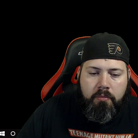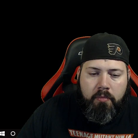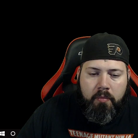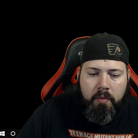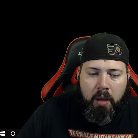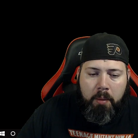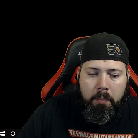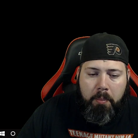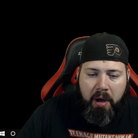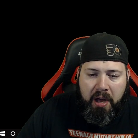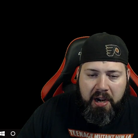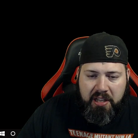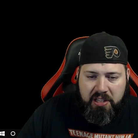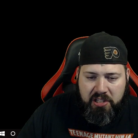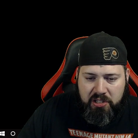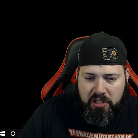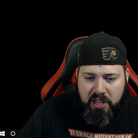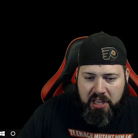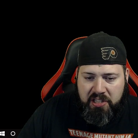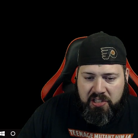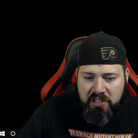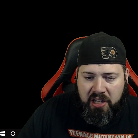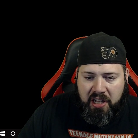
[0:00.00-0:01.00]
but
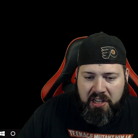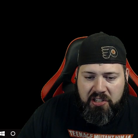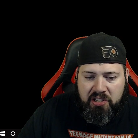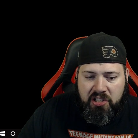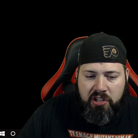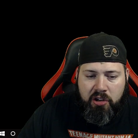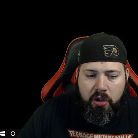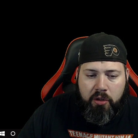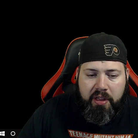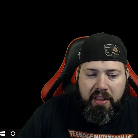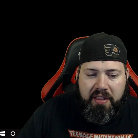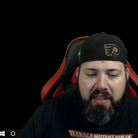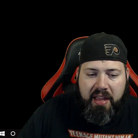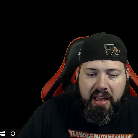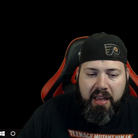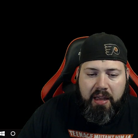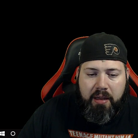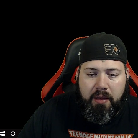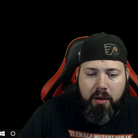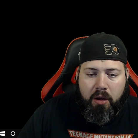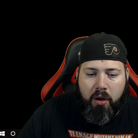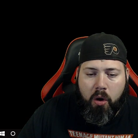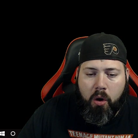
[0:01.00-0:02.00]
it's nice to know that
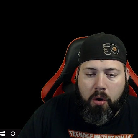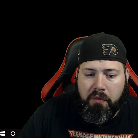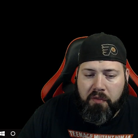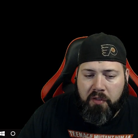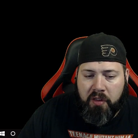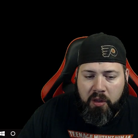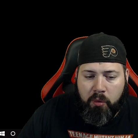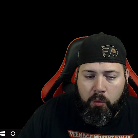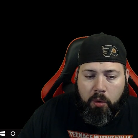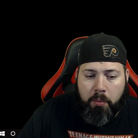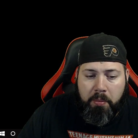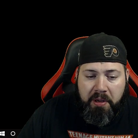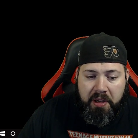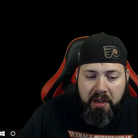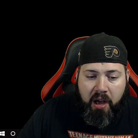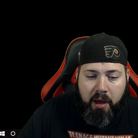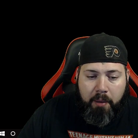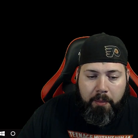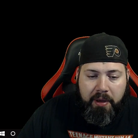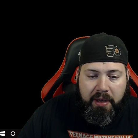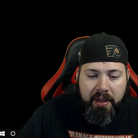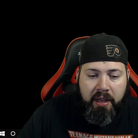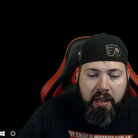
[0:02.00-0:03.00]
they hopefully will be
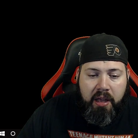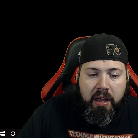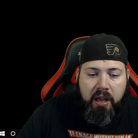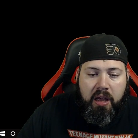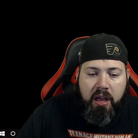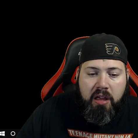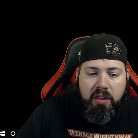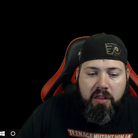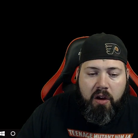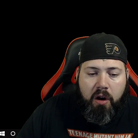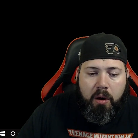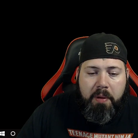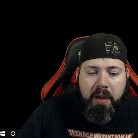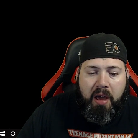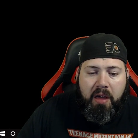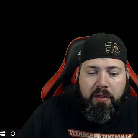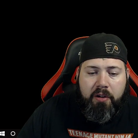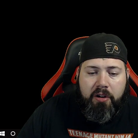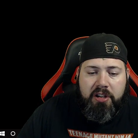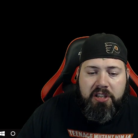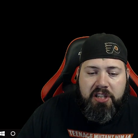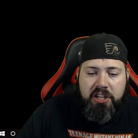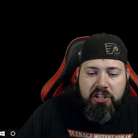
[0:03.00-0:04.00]
coming. There will be
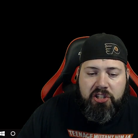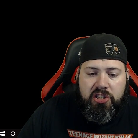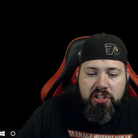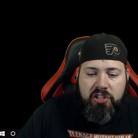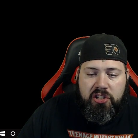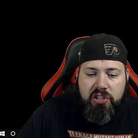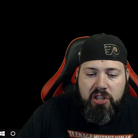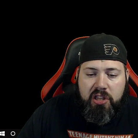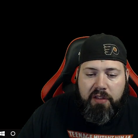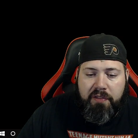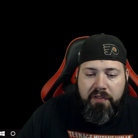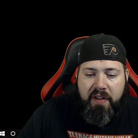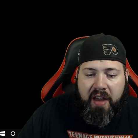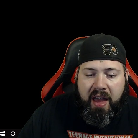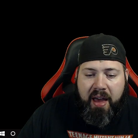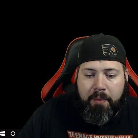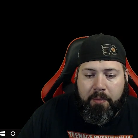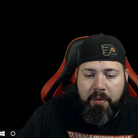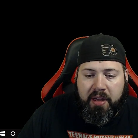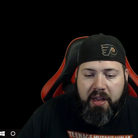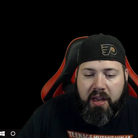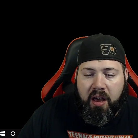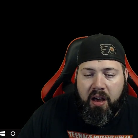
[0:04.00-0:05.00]
other additions to the
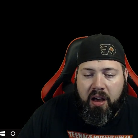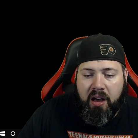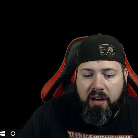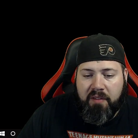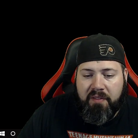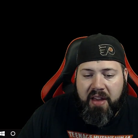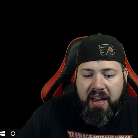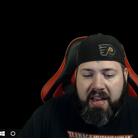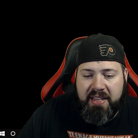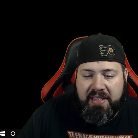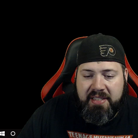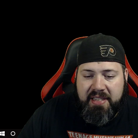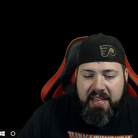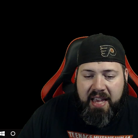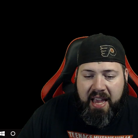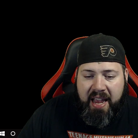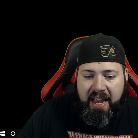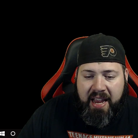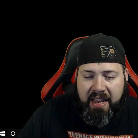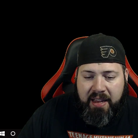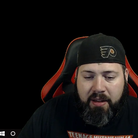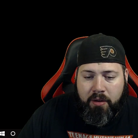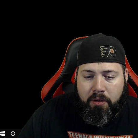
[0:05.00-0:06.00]
family of
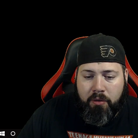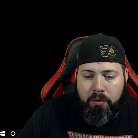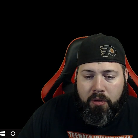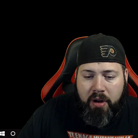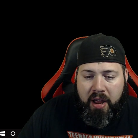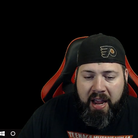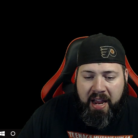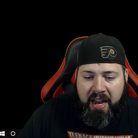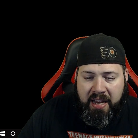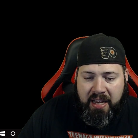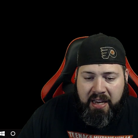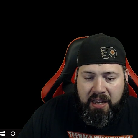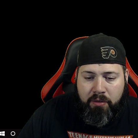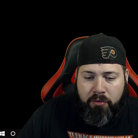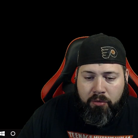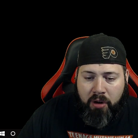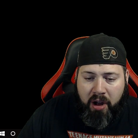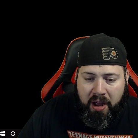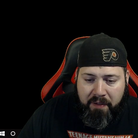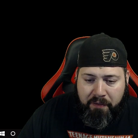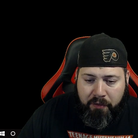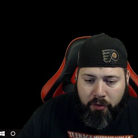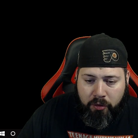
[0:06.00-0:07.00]
SA-80
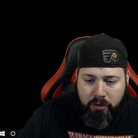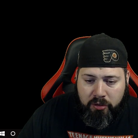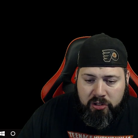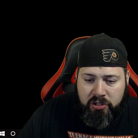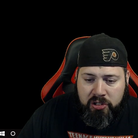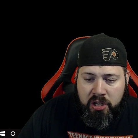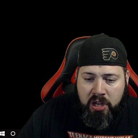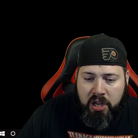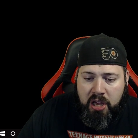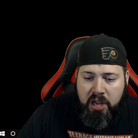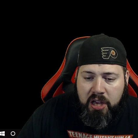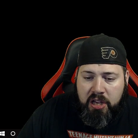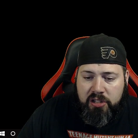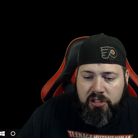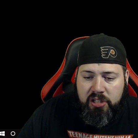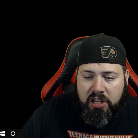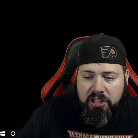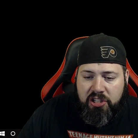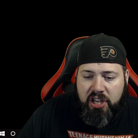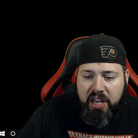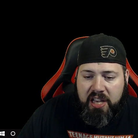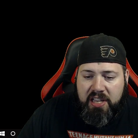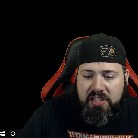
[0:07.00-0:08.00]
rifles,
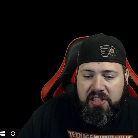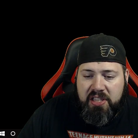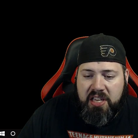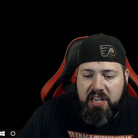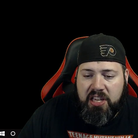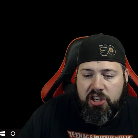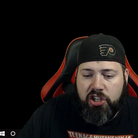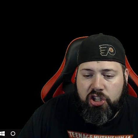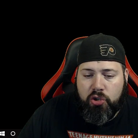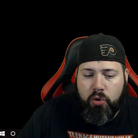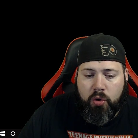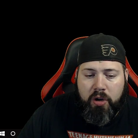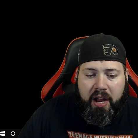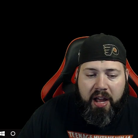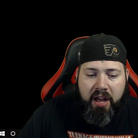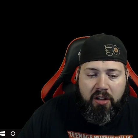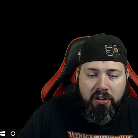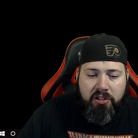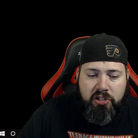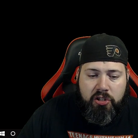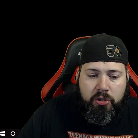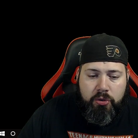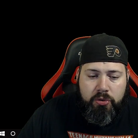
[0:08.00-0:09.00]
such as the short
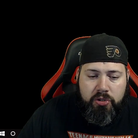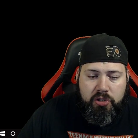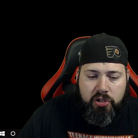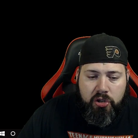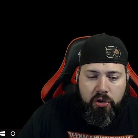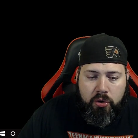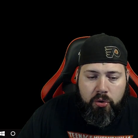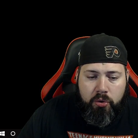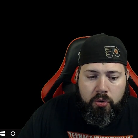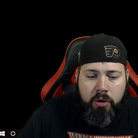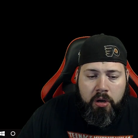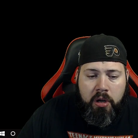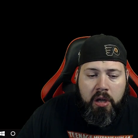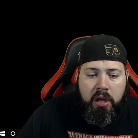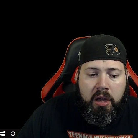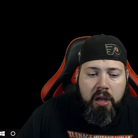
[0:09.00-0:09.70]
L22